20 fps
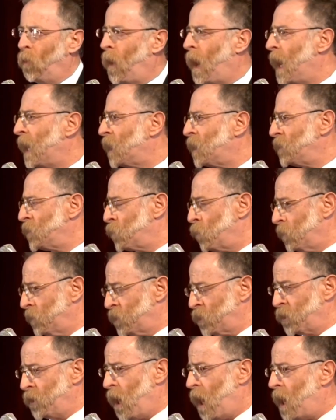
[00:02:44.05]
Why? Because we're
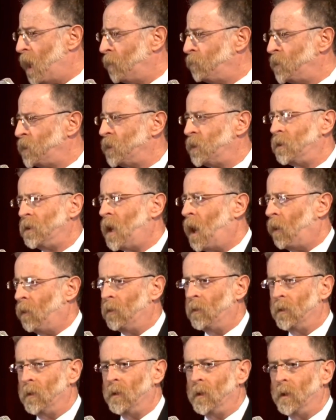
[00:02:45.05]
snobs? No.
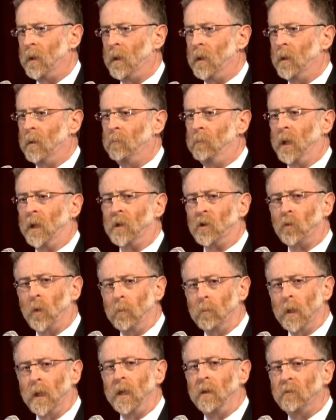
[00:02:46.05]
Because
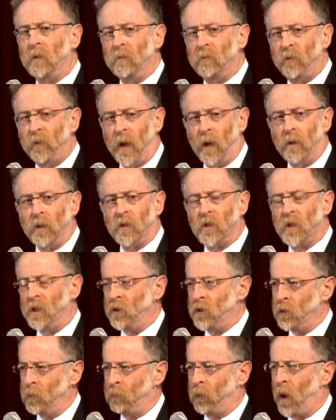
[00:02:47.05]
we believe in fairness
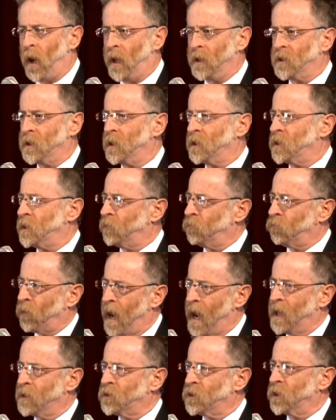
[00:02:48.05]
and due process and
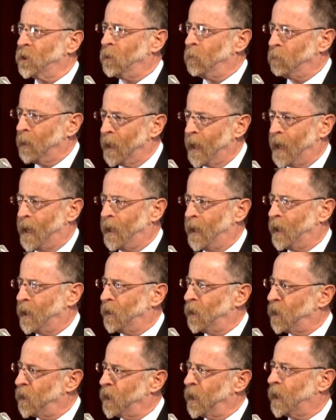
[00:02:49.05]
rational planning
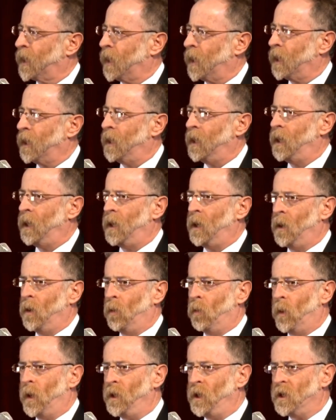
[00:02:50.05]
and thinking.
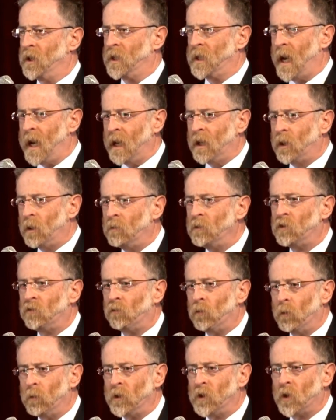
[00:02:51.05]
When you take those
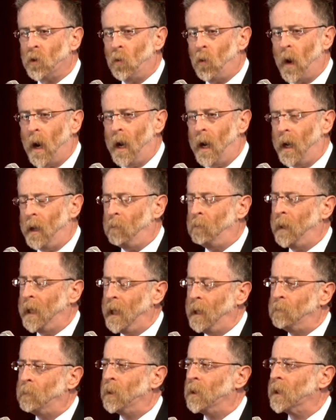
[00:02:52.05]
rules away,
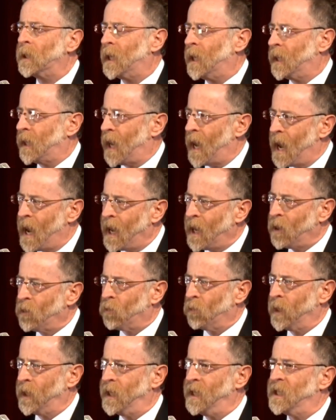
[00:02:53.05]
people get
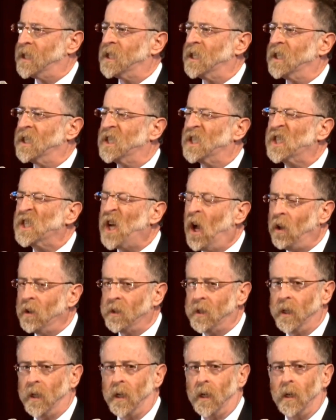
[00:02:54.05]
angry. It's
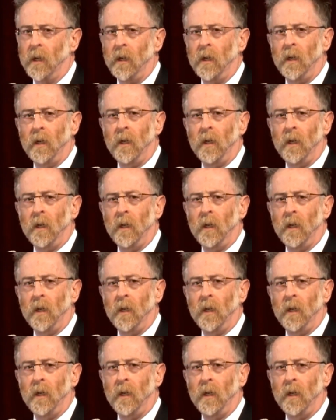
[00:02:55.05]
insulting.